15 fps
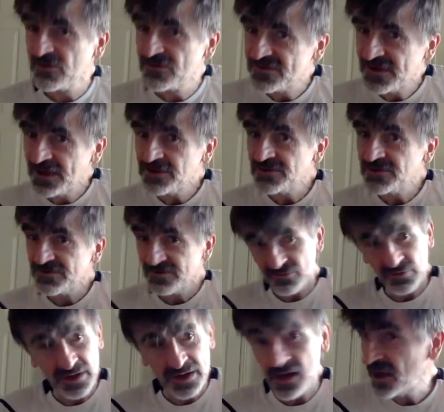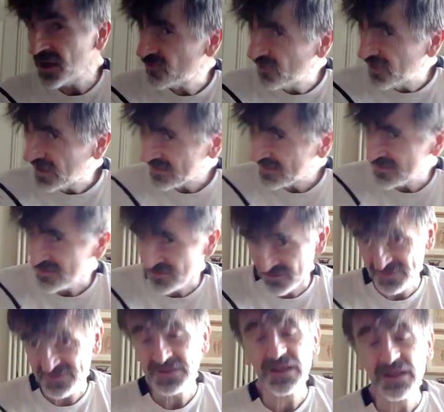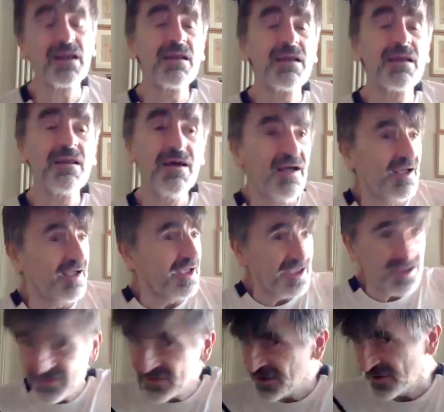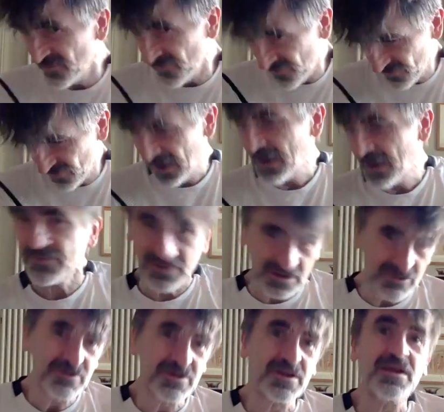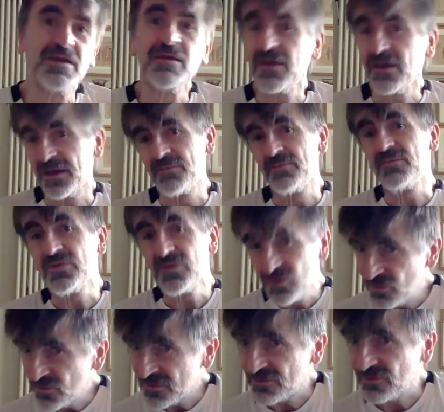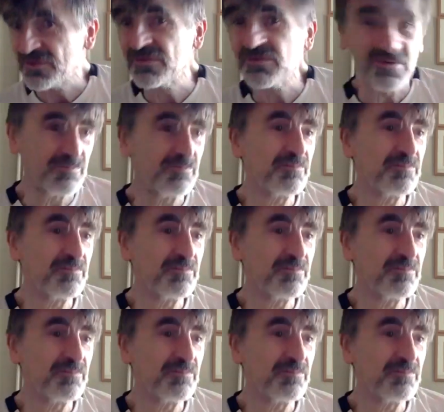attention to and not rest until it's kind of absolutely used to its